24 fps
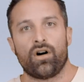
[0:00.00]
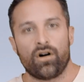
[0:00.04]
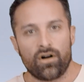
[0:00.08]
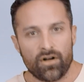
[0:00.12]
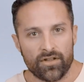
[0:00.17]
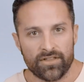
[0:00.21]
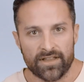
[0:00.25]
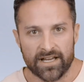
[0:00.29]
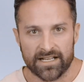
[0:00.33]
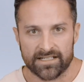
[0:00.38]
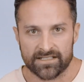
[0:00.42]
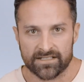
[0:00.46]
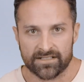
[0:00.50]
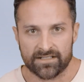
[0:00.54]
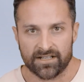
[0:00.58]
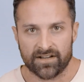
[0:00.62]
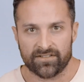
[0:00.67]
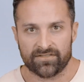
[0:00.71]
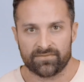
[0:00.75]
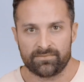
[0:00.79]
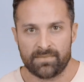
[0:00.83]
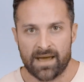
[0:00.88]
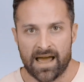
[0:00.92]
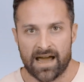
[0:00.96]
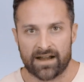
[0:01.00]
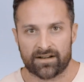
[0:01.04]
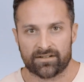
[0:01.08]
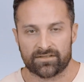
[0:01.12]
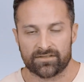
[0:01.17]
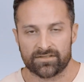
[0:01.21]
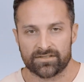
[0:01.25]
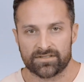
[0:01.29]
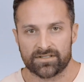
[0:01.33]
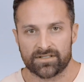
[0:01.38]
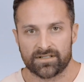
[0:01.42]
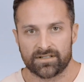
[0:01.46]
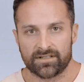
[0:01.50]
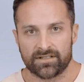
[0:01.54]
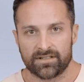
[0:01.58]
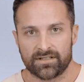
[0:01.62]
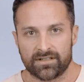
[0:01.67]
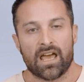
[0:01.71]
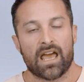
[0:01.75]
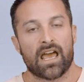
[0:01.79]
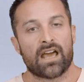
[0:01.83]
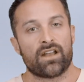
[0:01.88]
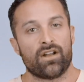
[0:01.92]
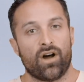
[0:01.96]
all that stuff matters.
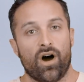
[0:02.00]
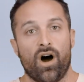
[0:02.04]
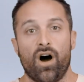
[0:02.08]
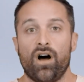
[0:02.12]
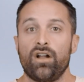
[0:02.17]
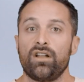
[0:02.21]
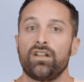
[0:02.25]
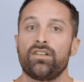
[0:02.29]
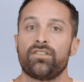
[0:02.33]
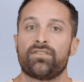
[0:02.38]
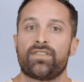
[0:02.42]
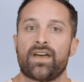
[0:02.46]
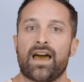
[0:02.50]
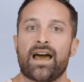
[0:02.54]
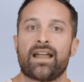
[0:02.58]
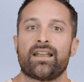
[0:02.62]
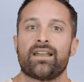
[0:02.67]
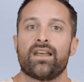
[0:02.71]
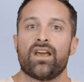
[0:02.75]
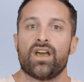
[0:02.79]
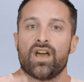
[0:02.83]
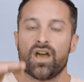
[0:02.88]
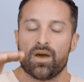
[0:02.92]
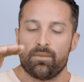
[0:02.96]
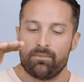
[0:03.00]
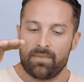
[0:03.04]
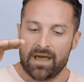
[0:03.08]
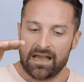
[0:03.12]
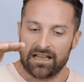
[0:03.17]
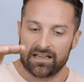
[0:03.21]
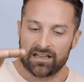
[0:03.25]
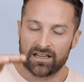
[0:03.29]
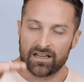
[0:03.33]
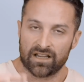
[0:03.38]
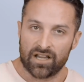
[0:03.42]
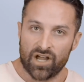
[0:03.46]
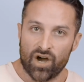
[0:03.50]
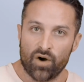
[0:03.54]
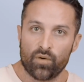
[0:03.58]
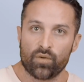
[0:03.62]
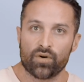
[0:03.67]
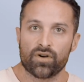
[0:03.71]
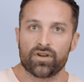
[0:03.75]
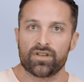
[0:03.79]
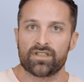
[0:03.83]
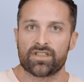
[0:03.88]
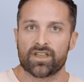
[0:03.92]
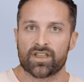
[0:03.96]
And all of that may
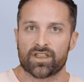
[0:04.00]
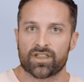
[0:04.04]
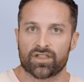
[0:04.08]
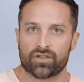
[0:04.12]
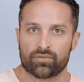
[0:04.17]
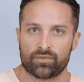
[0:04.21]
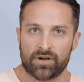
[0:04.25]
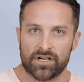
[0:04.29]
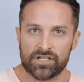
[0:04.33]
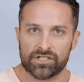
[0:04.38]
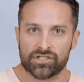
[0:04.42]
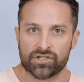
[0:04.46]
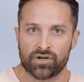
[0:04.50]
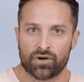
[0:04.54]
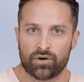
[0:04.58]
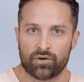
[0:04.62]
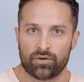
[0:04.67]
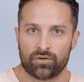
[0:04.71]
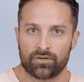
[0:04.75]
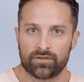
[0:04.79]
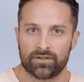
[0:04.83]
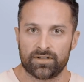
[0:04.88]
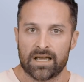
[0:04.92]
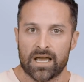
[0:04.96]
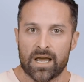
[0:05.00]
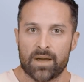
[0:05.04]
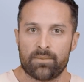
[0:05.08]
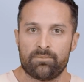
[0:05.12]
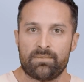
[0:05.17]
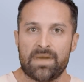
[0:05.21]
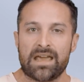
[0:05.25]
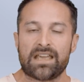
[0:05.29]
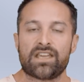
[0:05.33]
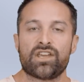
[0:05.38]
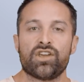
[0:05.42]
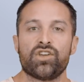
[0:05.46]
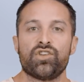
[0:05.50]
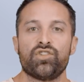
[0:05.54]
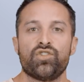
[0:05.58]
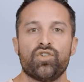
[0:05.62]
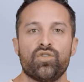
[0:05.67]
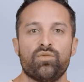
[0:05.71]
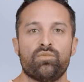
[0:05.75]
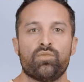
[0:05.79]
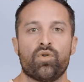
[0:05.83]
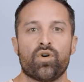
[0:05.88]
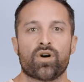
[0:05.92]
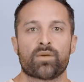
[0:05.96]
lower the threshold, making
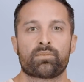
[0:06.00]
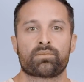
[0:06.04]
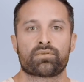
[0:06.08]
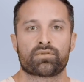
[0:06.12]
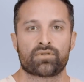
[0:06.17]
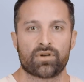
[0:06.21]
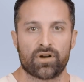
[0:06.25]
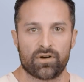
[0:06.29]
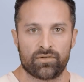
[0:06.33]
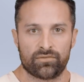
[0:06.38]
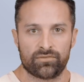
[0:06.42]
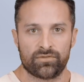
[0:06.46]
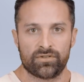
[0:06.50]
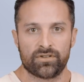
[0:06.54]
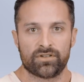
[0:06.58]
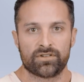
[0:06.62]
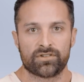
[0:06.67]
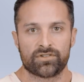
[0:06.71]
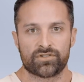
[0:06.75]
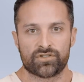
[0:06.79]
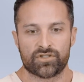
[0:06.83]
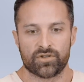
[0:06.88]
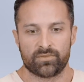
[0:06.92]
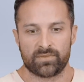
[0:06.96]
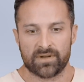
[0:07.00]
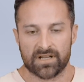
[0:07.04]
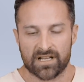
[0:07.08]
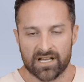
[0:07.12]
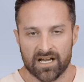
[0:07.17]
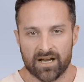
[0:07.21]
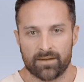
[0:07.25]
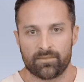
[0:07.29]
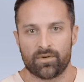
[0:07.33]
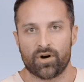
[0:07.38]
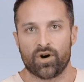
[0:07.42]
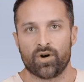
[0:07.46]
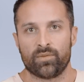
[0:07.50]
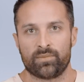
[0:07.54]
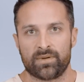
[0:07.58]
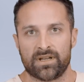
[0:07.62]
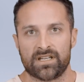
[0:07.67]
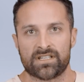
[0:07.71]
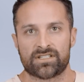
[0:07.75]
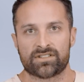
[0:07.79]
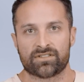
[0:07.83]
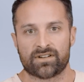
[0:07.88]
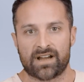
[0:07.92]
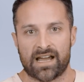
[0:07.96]
you more prone to become
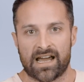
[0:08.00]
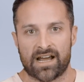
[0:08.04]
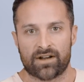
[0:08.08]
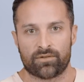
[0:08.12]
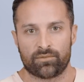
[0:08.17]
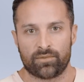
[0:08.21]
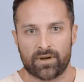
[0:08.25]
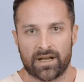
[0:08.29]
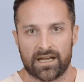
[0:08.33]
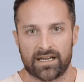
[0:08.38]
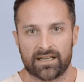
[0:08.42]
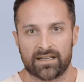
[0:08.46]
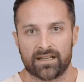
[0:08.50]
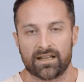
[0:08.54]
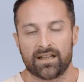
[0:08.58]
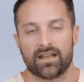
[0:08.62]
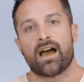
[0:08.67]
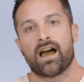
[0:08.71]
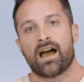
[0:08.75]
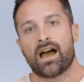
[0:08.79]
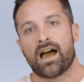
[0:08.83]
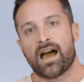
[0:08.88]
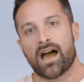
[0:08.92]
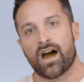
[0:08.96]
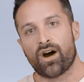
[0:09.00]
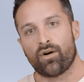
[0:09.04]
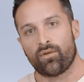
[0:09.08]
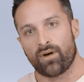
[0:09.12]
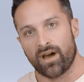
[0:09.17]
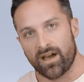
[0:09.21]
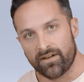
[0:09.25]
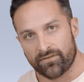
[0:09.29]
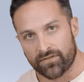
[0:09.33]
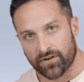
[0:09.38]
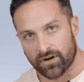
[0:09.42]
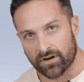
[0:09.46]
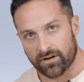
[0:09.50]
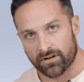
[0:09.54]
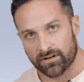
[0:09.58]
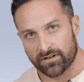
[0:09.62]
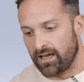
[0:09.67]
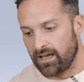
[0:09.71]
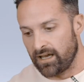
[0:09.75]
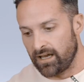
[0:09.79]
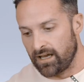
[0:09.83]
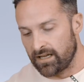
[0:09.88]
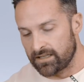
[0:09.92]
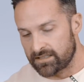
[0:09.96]
obese or add weight. However,
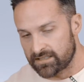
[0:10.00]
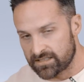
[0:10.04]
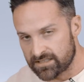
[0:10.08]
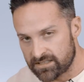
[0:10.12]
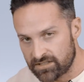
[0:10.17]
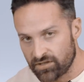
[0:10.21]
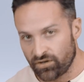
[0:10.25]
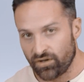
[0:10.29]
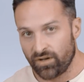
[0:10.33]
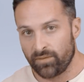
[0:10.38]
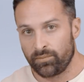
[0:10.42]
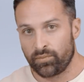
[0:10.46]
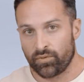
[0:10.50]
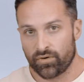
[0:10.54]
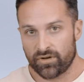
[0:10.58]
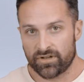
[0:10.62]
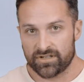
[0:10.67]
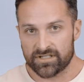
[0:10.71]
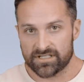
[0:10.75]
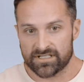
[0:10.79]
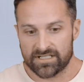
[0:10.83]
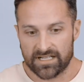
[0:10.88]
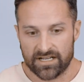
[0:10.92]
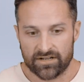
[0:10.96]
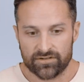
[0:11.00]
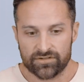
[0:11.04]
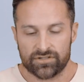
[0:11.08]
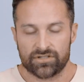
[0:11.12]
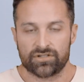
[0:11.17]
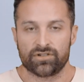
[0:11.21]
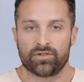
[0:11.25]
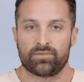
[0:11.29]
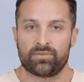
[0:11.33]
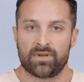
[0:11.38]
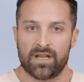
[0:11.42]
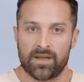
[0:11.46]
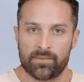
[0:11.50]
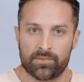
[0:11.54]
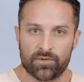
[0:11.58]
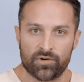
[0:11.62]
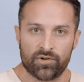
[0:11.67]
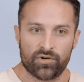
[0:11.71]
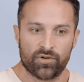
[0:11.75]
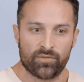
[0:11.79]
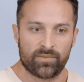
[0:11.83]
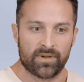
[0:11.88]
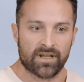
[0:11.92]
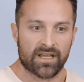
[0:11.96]
it still boils down to
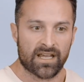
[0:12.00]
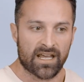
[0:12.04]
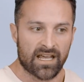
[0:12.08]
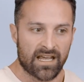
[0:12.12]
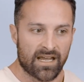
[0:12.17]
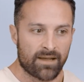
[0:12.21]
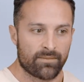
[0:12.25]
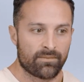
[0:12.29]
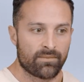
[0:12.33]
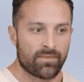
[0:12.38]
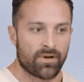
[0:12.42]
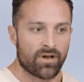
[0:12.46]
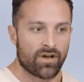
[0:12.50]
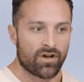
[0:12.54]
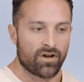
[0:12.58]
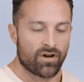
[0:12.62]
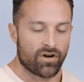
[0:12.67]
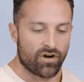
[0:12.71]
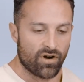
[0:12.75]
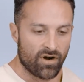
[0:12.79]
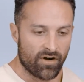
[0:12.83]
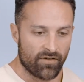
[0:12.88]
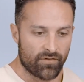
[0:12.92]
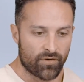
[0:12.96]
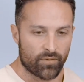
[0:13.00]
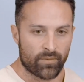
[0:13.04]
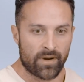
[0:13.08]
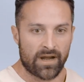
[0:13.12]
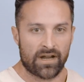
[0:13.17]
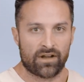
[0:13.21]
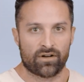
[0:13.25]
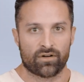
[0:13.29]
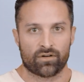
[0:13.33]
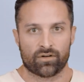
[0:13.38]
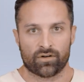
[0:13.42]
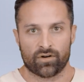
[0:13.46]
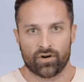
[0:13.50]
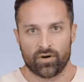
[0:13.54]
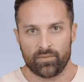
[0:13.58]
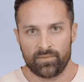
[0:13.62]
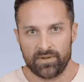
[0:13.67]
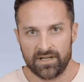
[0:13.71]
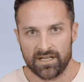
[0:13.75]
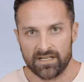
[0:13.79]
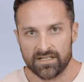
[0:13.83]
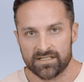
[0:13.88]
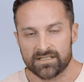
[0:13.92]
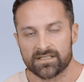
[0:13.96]
people who became overweight or
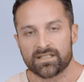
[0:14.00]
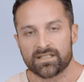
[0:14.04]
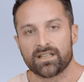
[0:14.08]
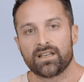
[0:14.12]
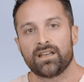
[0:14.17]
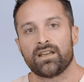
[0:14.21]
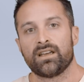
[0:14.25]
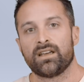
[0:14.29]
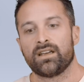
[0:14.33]
obese